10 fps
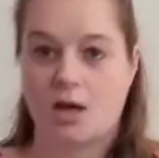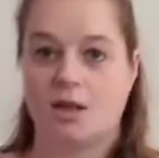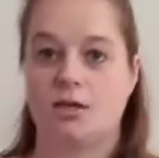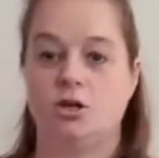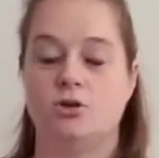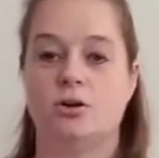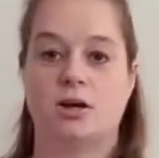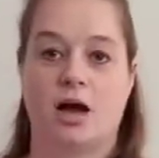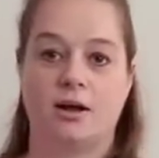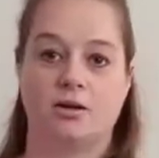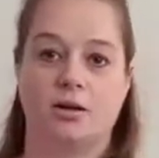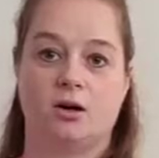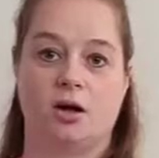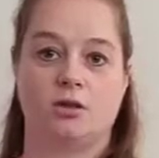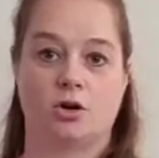and then you can iron it
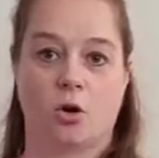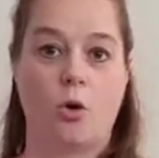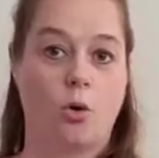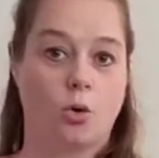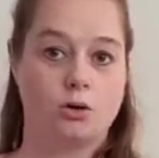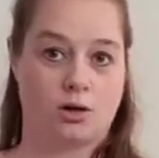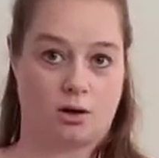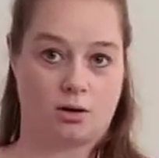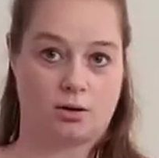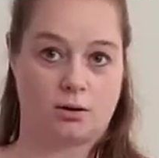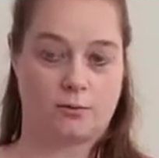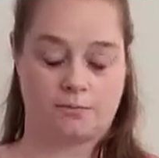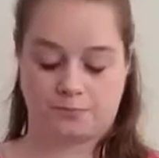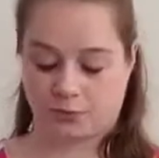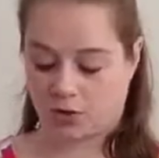on your whole yard,
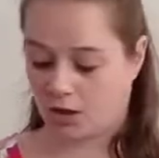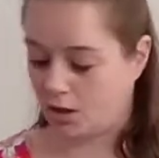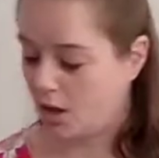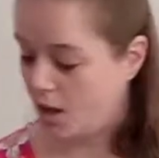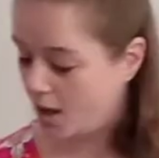okay?